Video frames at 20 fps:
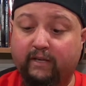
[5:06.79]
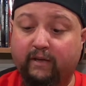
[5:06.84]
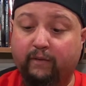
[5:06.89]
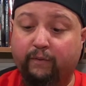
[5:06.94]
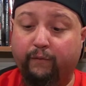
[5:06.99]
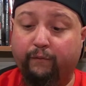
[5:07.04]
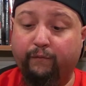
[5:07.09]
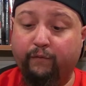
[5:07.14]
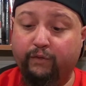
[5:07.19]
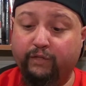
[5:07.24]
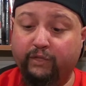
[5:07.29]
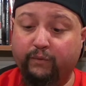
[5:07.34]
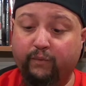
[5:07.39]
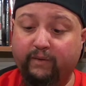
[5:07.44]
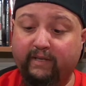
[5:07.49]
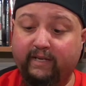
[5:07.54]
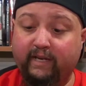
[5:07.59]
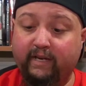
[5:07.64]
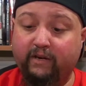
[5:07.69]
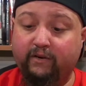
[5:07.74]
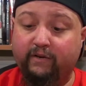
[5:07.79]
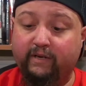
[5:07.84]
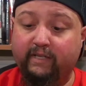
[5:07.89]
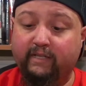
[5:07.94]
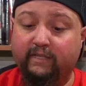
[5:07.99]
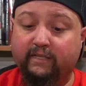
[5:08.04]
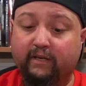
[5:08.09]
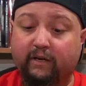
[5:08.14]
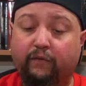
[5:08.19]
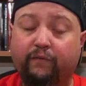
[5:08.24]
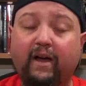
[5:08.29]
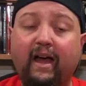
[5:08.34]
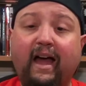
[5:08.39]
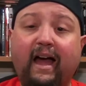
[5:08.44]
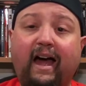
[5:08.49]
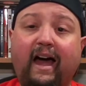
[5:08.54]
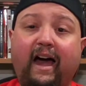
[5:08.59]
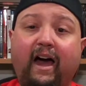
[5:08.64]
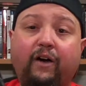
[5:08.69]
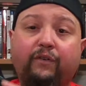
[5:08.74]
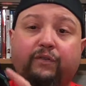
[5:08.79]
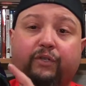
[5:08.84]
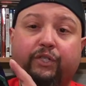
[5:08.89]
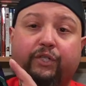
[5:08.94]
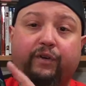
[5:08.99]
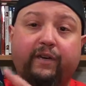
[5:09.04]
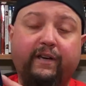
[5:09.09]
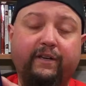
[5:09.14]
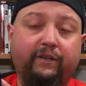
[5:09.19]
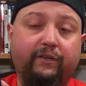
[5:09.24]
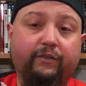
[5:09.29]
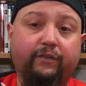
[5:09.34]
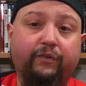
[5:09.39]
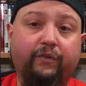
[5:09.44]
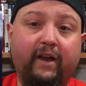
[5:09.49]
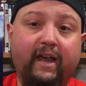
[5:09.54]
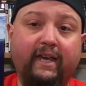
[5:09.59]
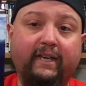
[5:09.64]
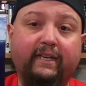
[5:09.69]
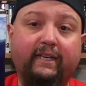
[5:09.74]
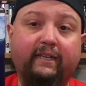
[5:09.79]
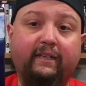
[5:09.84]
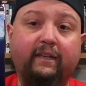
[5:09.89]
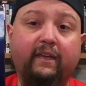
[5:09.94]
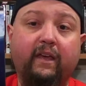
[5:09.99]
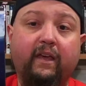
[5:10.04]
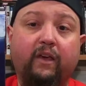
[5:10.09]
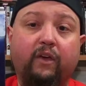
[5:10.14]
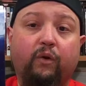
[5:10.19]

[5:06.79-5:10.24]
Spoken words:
The first one here is of How to Train Your Dragon,